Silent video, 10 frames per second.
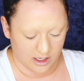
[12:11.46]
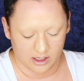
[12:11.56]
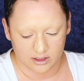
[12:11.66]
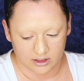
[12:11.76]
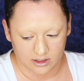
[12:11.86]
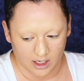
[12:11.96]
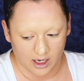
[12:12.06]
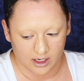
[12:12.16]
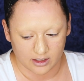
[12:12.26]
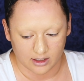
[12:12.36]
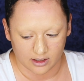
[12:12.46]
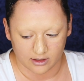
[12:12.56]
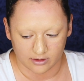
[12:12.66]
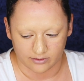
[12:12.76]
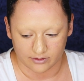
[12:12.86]
inside
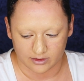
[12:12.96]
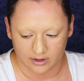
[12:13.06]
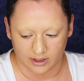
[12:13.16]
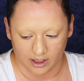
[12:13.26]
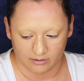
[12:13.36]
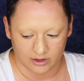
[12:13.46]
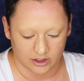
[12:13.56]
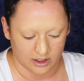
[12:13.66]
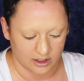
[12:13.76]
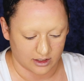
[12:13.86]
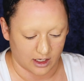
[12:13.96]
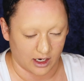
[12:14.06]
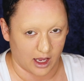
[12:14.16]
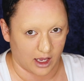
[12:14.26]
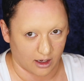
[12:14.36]
of sandwiches
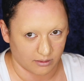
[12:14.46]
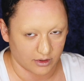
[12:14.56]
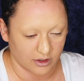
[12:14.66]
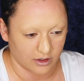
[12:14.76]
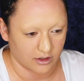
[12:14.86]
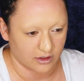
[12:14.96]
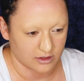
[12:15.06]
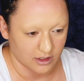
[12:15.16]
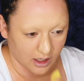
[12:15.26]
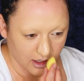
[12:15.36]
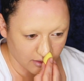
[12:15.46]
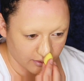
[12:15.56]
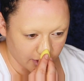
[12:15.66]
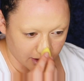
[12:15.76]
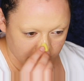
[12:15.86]
and hamburgers
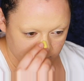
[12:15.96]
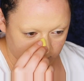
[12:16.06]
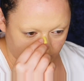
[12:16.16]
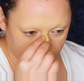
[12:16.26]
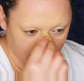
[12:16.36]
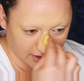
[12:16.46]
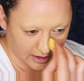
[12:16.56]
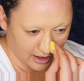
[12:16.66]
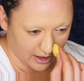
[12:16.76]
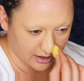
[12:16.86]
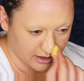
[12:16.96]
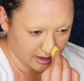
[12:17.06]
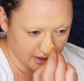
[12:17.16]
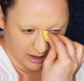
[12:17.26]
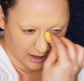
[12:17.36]
and weird stuff like that.
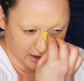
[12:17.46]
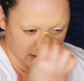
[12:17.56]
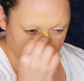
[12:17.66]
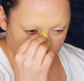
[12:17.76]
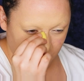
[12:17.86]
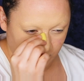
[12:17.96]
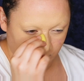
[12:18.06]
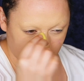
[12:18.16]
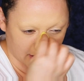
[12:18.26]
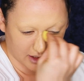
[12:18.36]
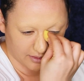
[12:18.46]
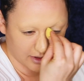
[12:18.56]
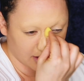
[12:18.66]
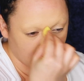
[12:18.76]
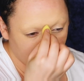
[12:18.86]
Like a dill pickle peanut
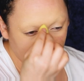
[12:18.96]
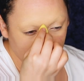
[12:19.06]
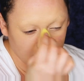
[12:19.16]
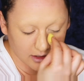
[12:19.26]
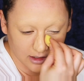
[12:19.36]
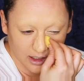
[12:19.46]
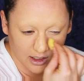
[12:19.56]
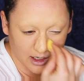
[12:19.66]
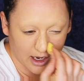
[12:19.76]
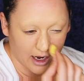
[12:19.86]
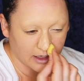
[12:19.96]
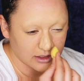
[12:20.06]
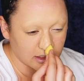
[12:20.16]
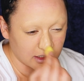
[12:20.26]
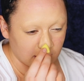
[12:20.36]
butter thing is not
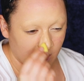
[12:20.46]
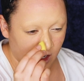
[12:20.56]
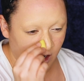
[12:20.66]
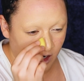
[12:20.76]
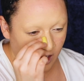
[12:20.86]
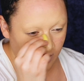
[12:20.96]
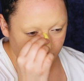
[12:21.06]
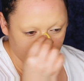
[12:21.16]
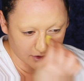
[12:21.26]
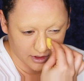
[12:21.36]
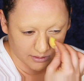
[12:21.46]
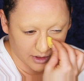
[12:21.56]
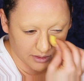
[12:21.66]
actually that odd for some